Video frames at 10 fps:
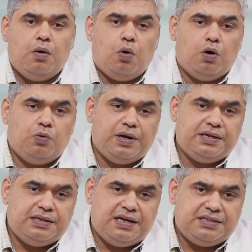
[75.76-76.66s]
or
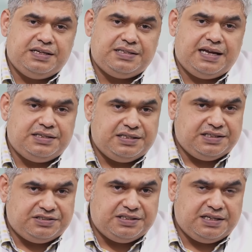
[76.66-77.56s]
when they're detected
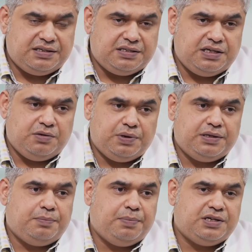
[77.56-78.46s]
incidentally
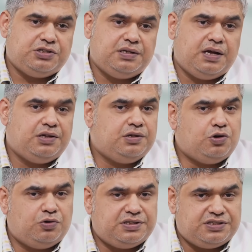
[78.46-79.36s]
when the patient
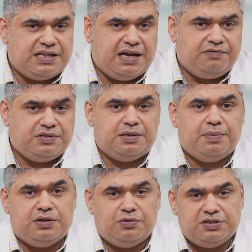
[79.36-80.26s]
undergoes a scan for some
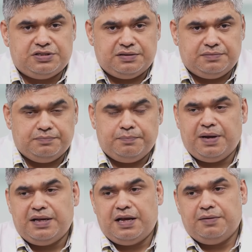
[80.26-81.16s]
other reason.
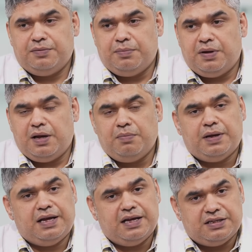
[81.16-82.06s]
Many times people come
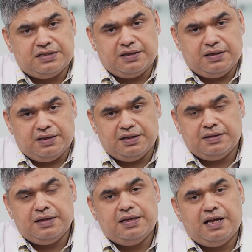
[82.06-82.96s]
with headaches,
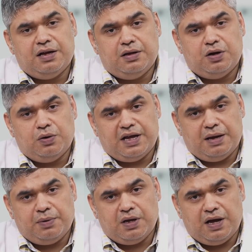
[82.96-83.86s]
then they undergo an
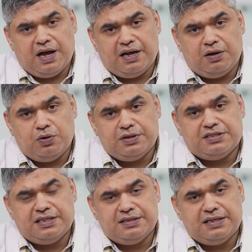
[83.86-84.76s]
MRI or a
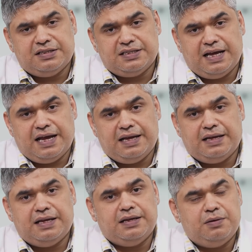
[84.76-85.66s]
CT scan,
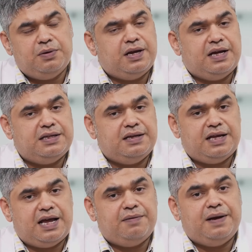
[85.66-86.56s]
and then they realize that
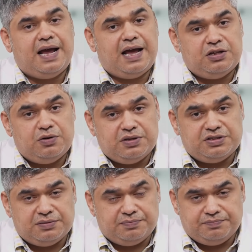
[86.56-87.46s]
they have an aneurysm.